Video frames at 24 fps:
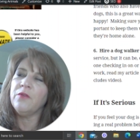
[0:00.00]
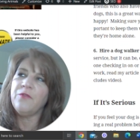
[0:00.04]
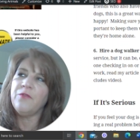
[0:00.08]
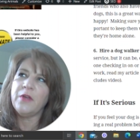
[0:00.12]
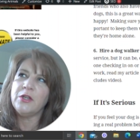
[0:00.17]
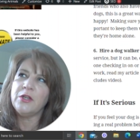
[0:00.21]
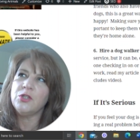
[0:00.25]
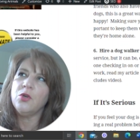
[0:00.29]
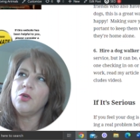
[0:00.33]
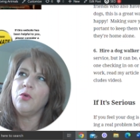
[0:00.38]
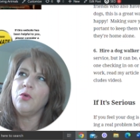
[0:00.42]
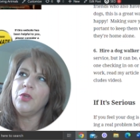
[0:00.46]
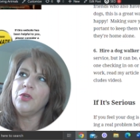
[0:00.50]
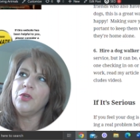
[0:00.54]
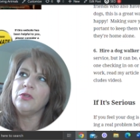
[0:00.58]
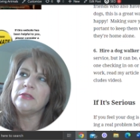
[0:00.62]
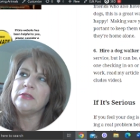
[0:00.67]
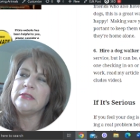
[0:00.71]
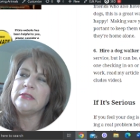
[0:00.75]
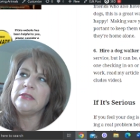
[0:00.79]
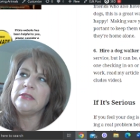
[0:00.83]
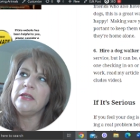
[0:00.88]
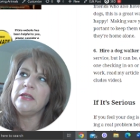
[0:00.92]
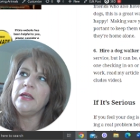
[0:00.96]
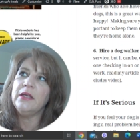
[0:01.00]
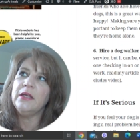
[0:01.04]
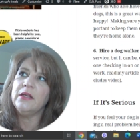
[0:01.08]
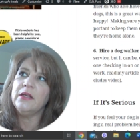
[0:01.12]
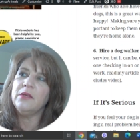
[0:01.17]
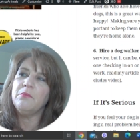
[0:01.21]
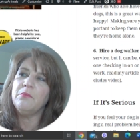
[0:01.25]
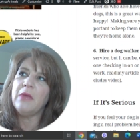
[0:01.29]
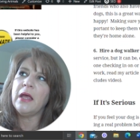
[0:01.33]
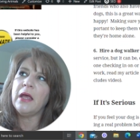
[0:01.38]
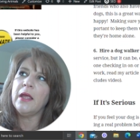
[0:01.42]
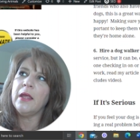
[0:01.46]
If I don't, you'll see it
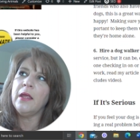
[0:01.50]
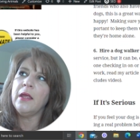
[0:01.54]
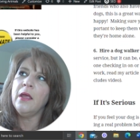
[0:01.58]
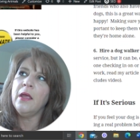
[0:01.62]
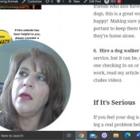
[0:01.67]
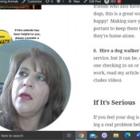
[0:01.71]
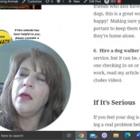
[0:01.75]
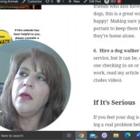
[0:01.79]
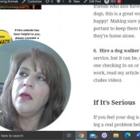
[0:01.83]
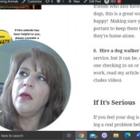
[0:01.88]
in my